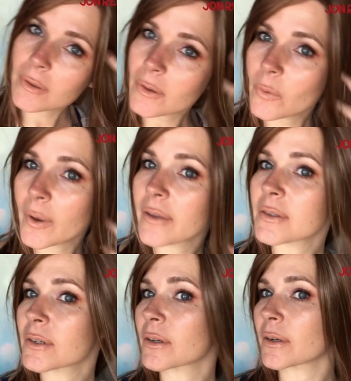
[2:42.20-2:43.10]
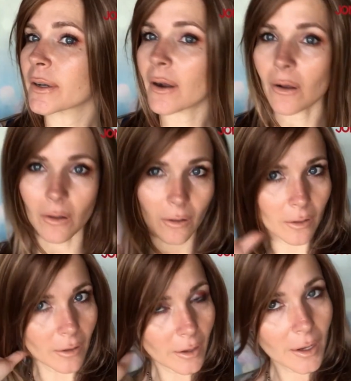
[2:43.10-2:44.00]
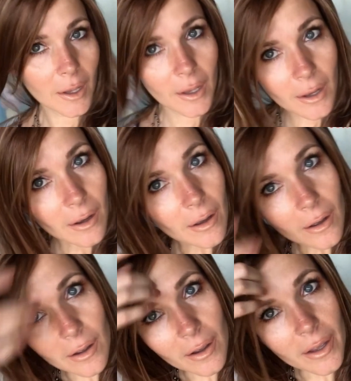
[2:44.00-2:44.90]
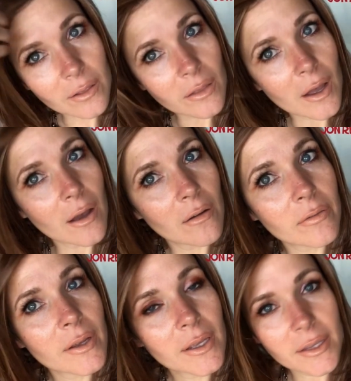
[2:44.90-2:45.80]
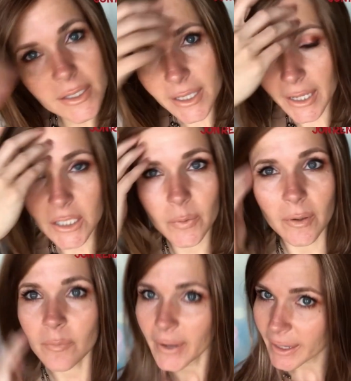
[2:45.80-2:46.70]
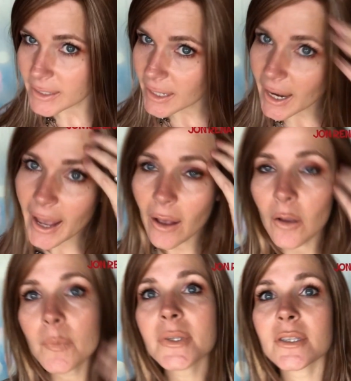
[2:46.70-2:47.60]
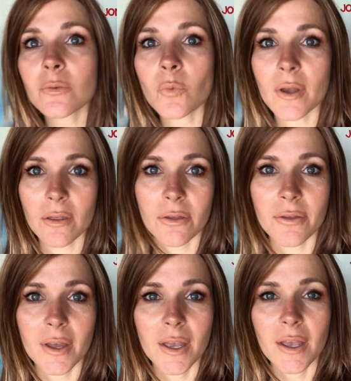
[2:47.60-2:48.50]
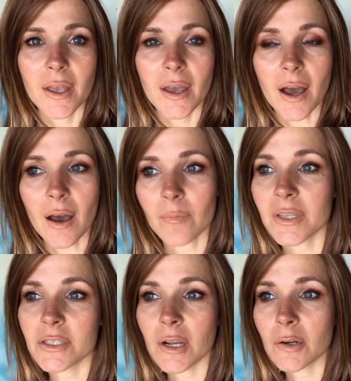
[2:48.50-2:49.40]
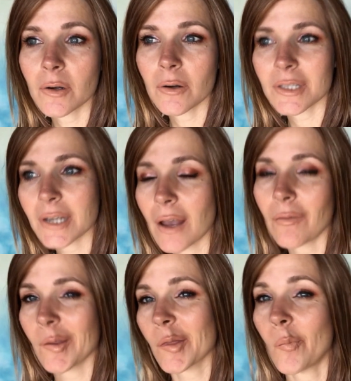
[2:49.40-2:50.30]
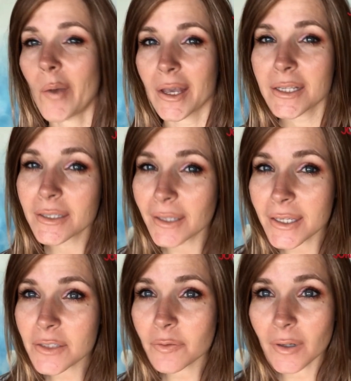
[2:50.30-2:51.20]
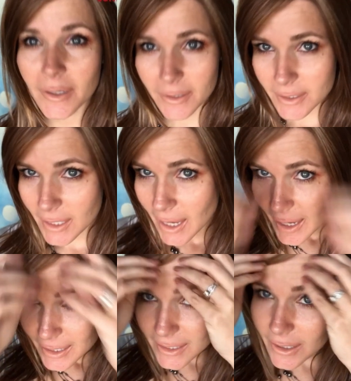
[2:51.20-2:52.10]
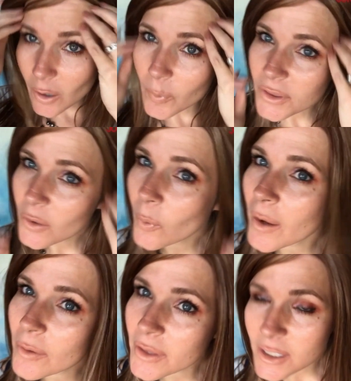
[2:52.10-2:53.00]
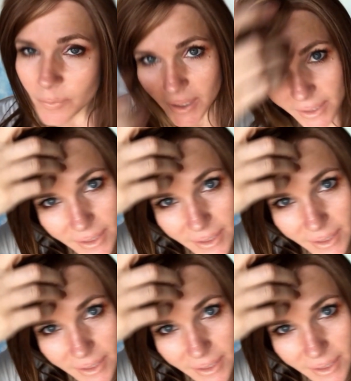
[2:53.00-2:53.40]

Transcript: no waves in her at all. I love these side swept bangs. It helps with because Renau doesn't have like the best lace fronts. So, but the way with this piece